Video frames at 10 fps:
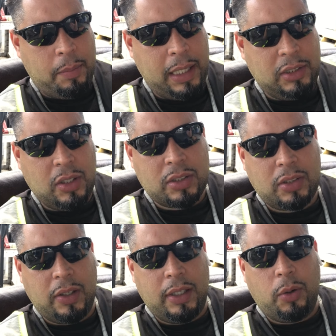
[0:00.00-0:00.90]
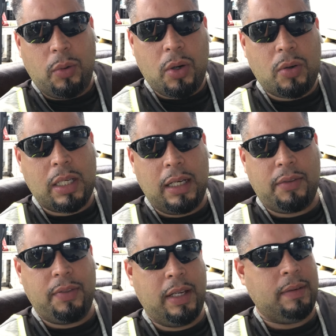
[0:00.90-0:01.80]
my ducks are in a row kind
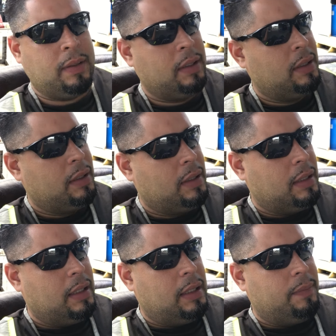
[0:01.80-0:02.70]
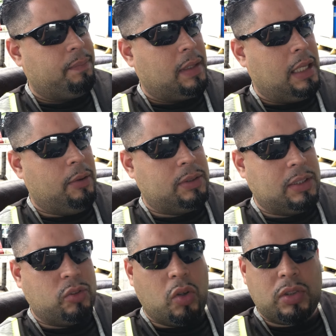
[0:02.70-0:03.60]
of thing. He was
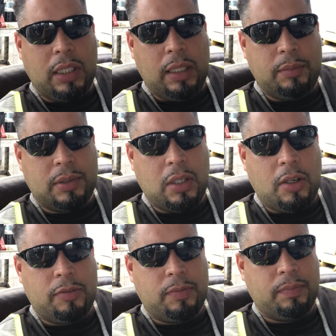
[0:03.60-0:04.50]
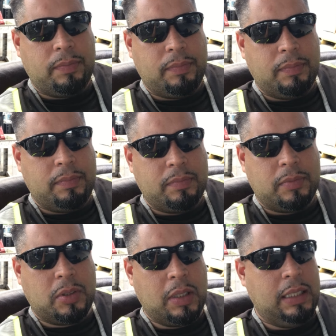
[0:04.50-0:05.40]
exalting himself.
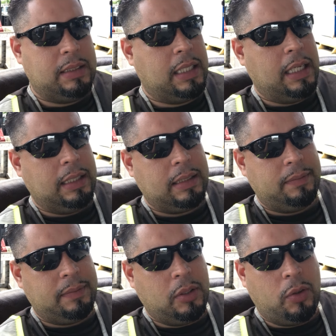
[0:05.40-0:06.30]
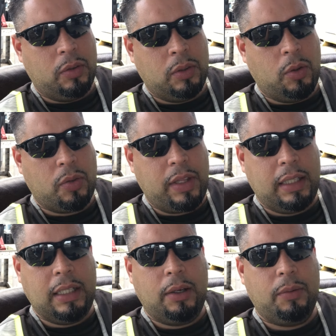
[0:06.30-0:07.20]
So he's like, the whole
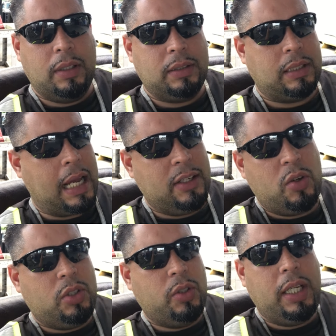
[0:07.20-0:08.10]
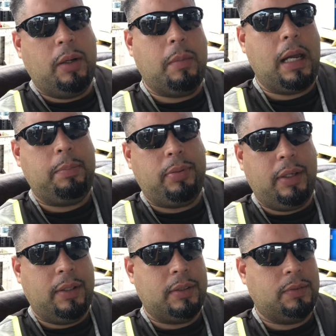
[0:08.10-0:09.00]
thing there was, I know you hear my
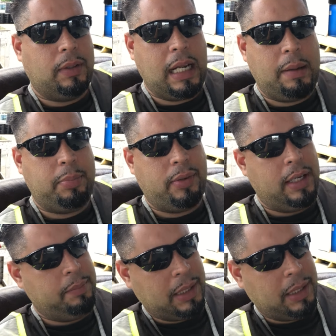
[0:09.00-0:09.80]
prayers when I pray,